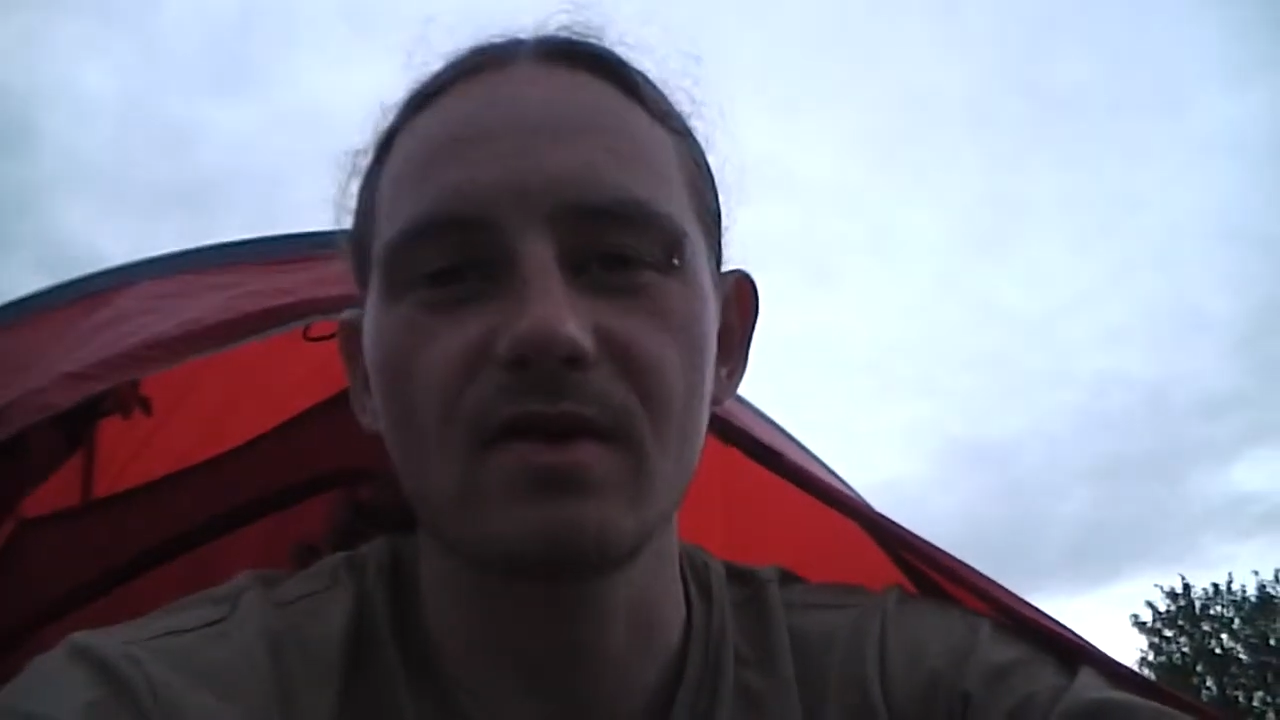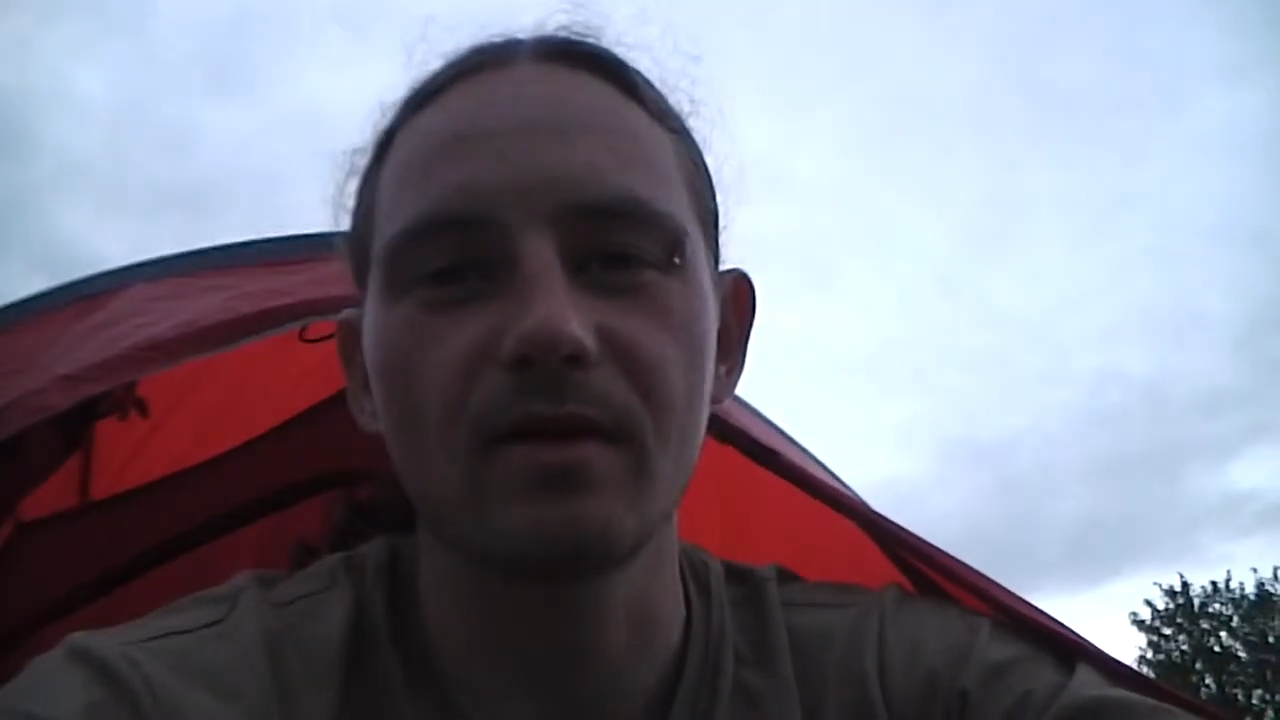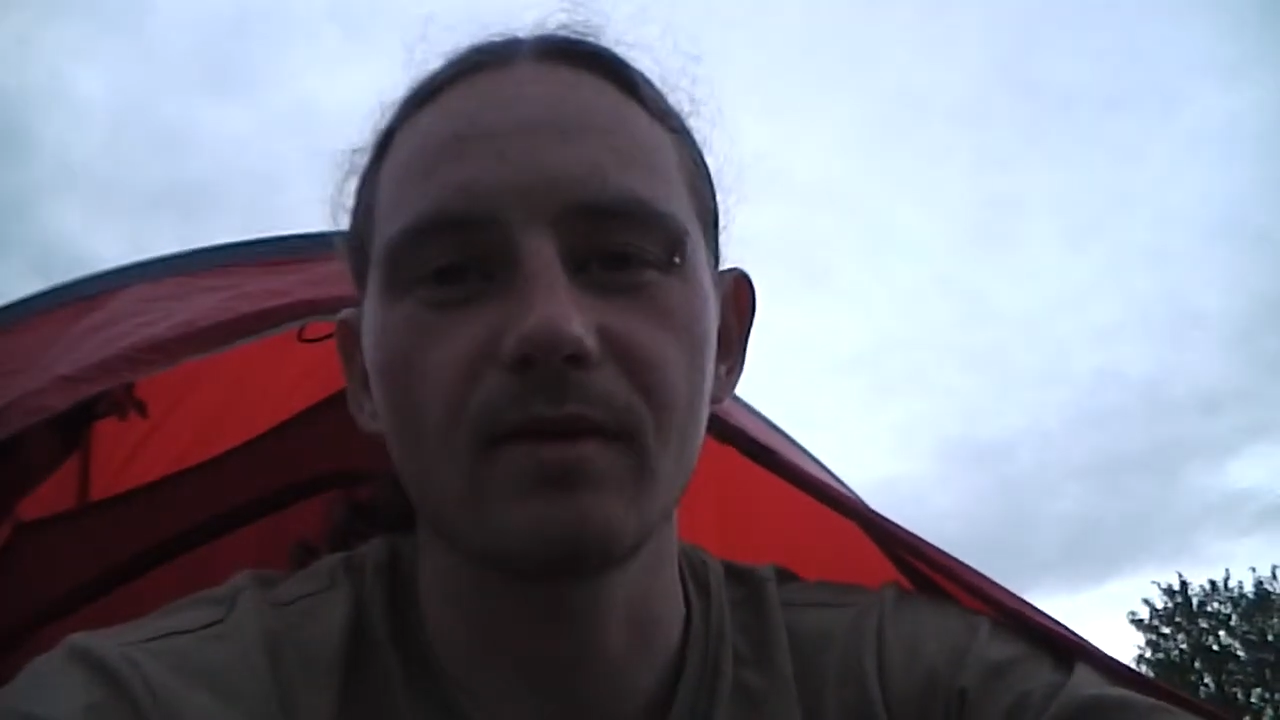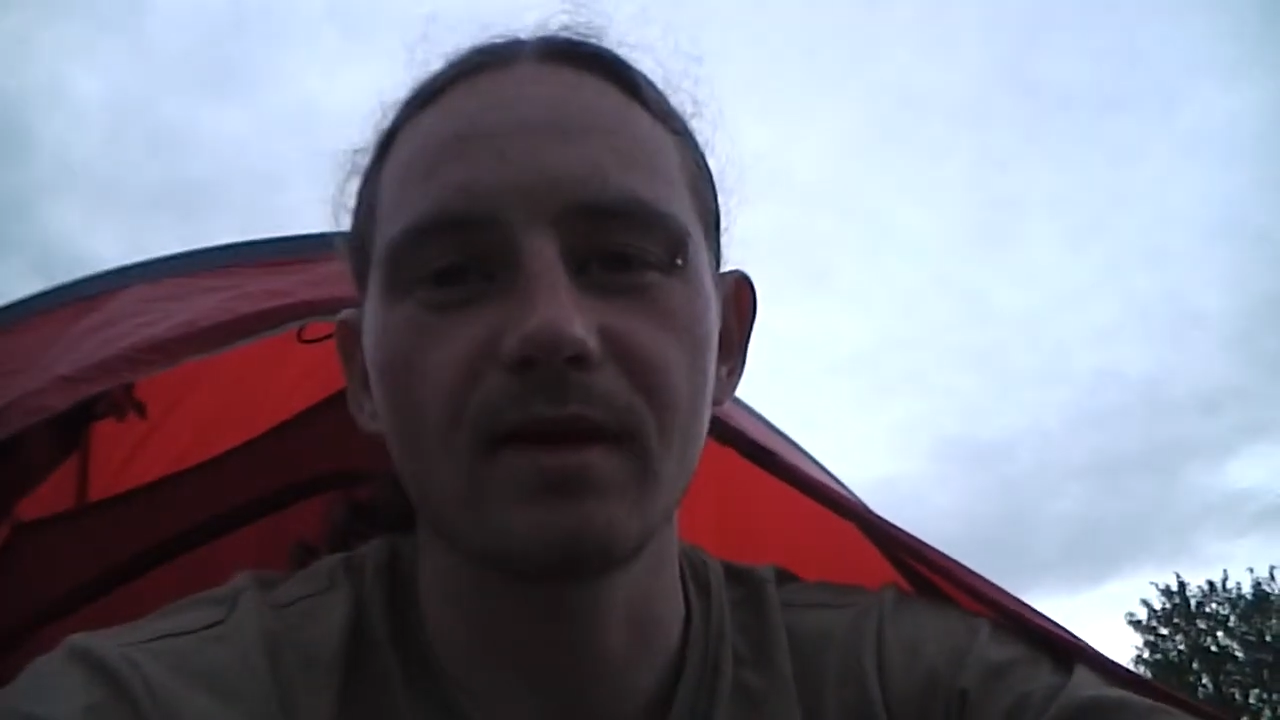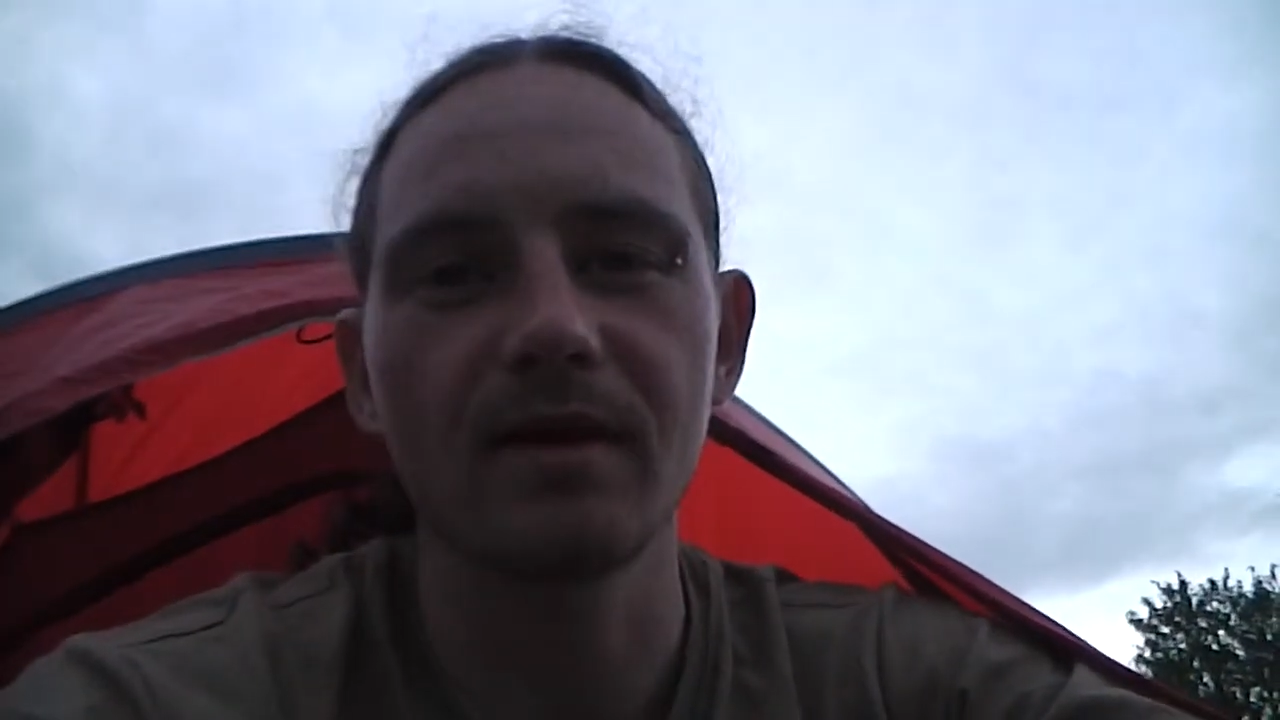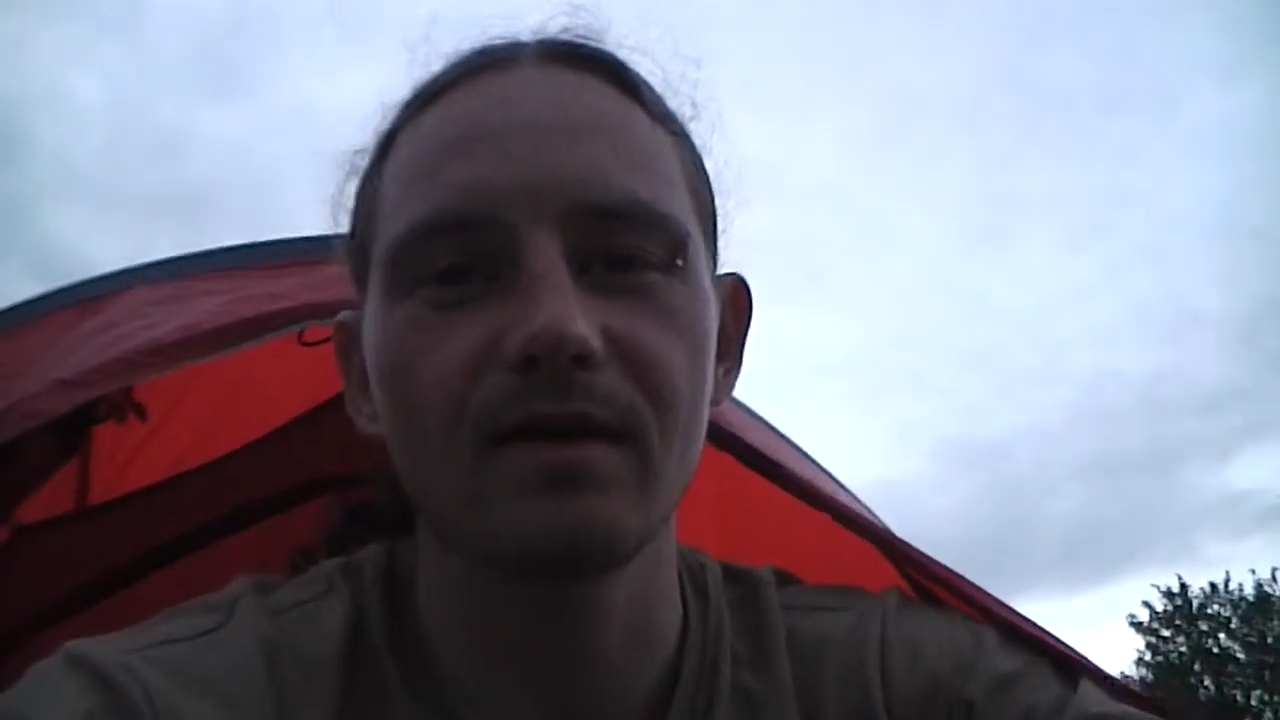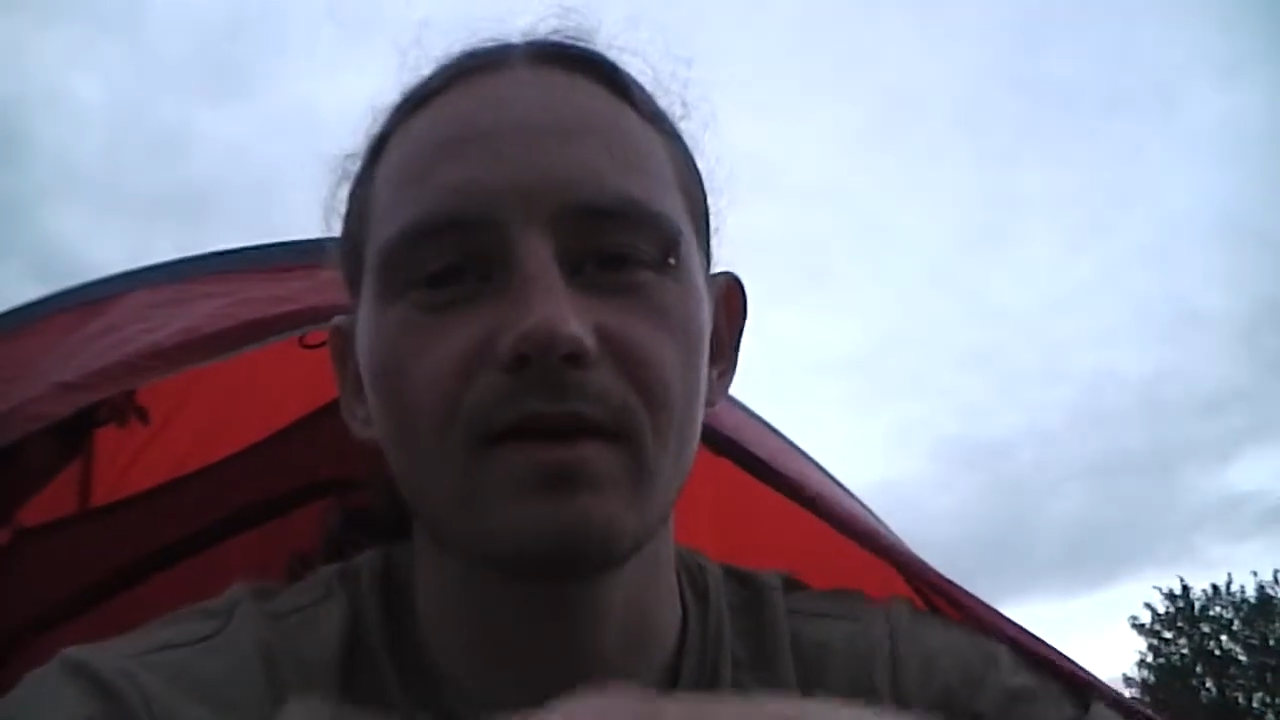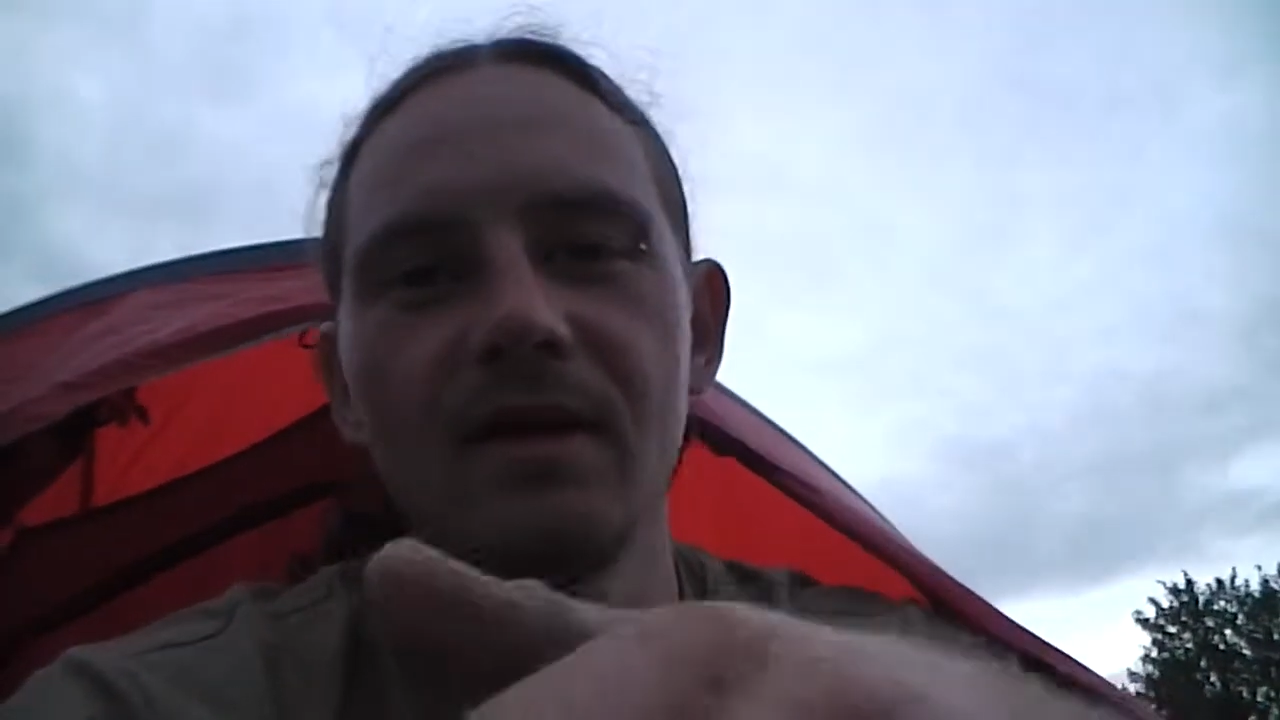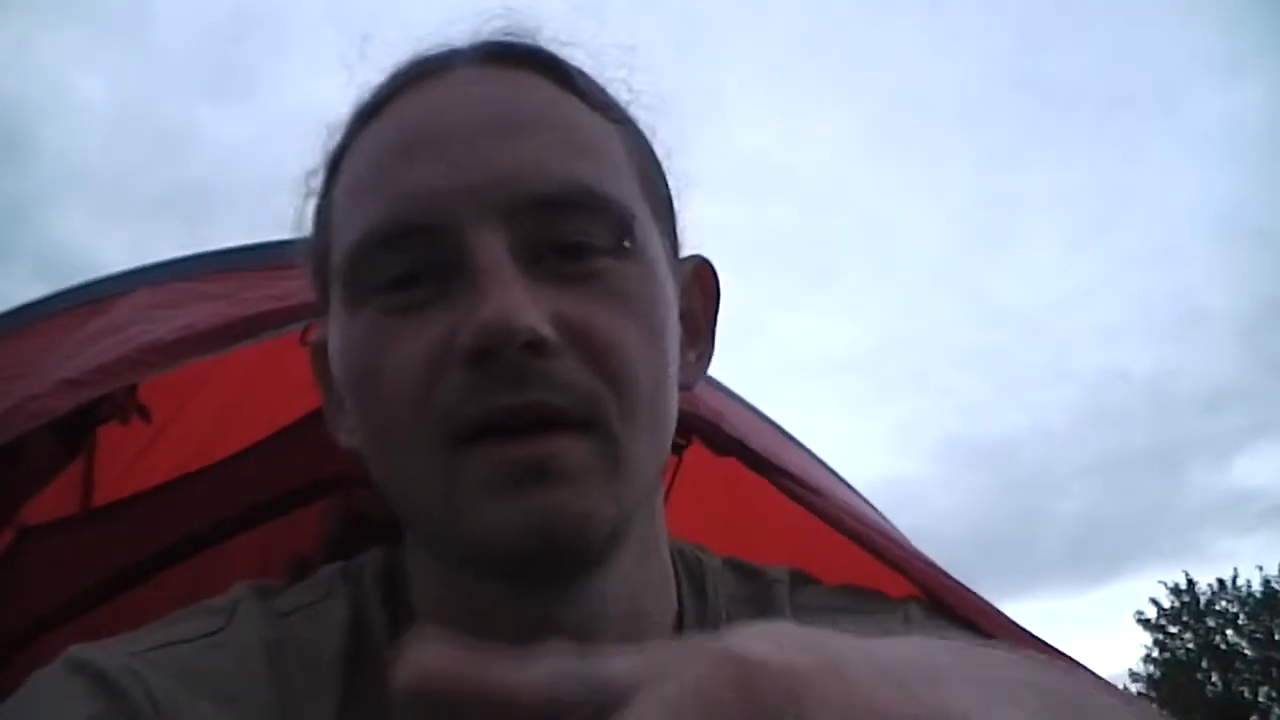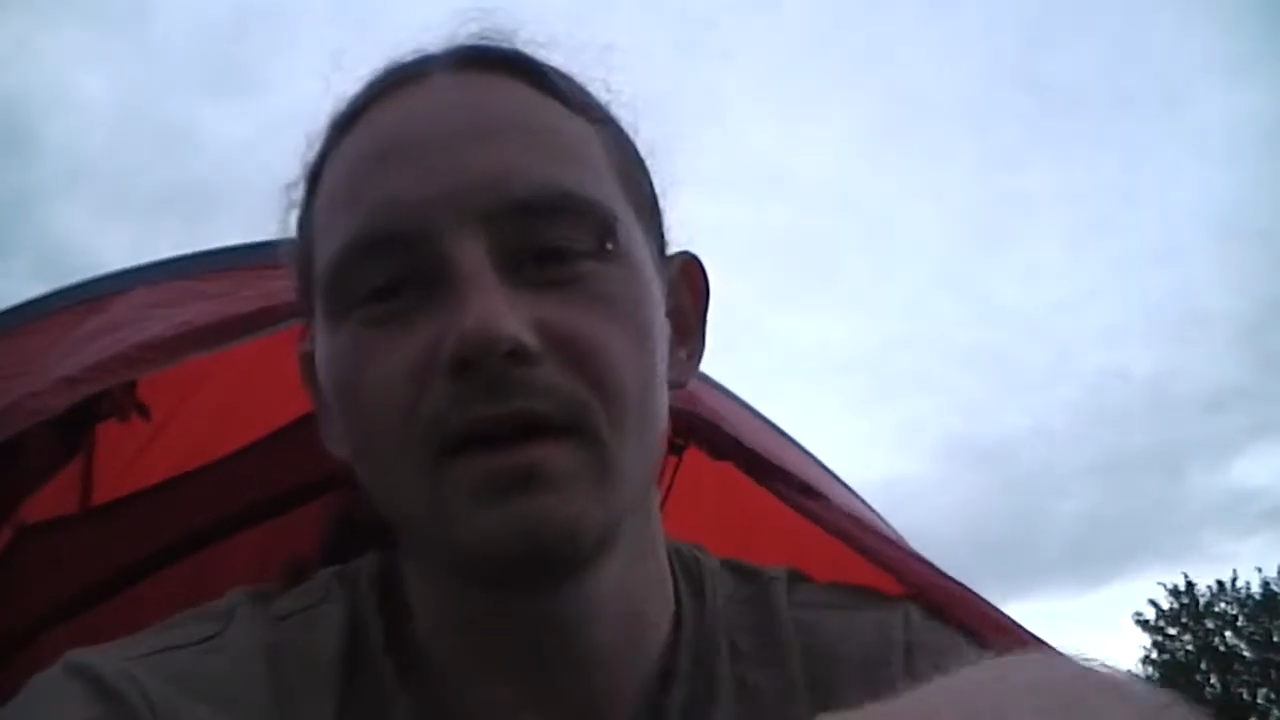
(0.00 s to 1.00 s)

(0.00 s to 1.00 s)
down gears,